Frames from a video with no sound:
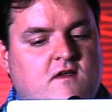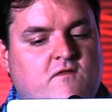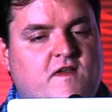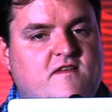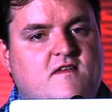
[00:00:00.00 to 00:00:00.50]

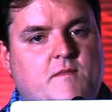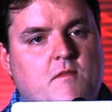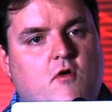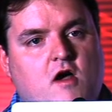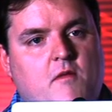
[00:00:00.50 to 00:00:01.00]
This is a bit
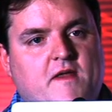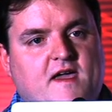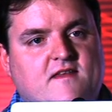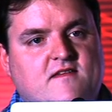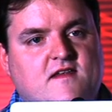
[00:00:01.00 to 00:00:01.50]
more
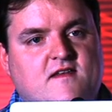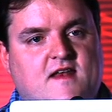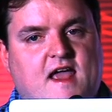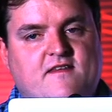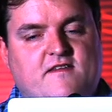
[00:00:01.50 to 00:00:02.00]
complicated. It
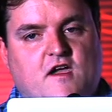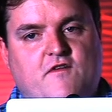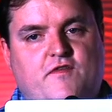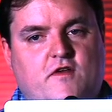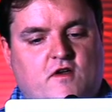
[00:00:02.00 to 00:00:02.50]
has to go
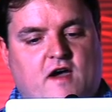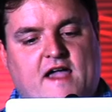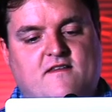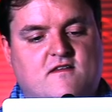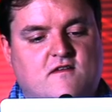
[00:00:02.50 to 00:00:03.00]
through your
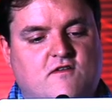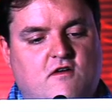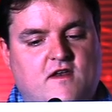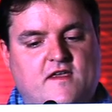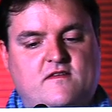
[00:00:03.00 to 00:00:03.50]
access
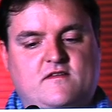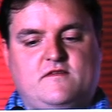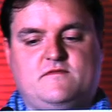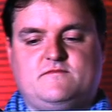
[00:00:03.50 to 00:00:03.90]
control list